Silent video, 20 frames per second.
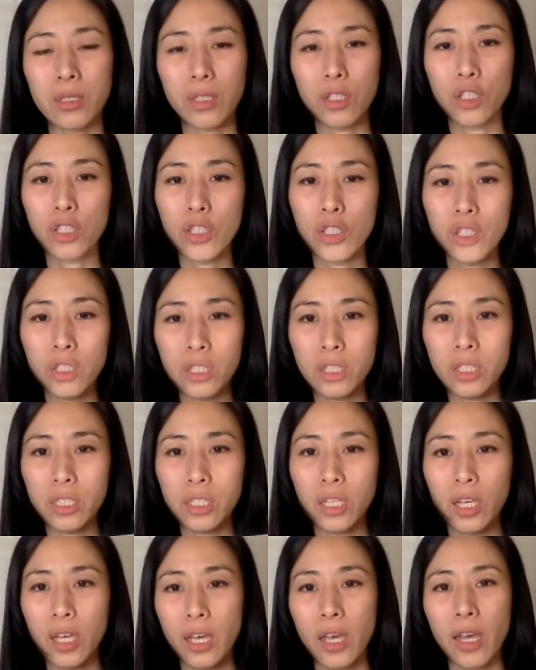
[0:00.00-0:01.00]
good
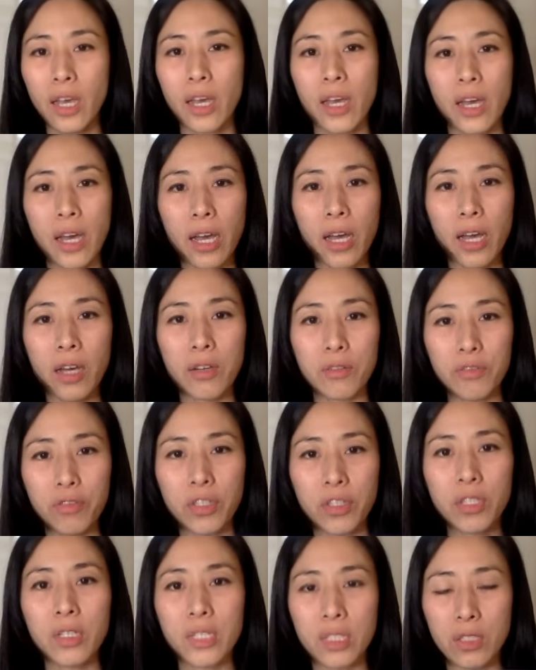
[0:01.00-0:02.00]

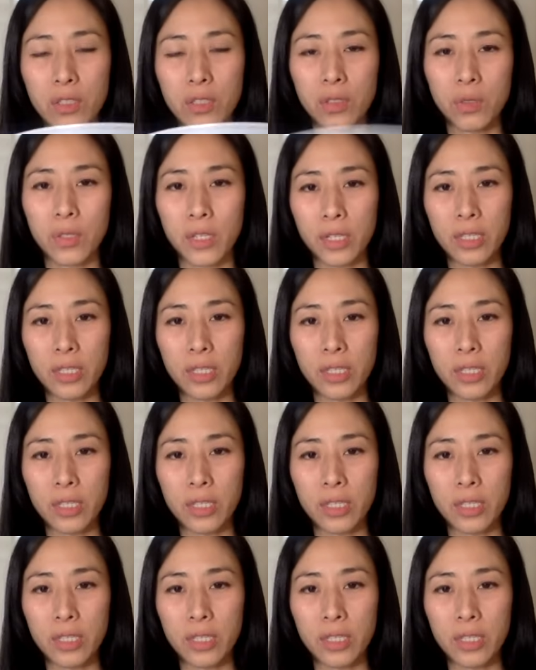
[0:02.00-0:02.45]
feeling to it.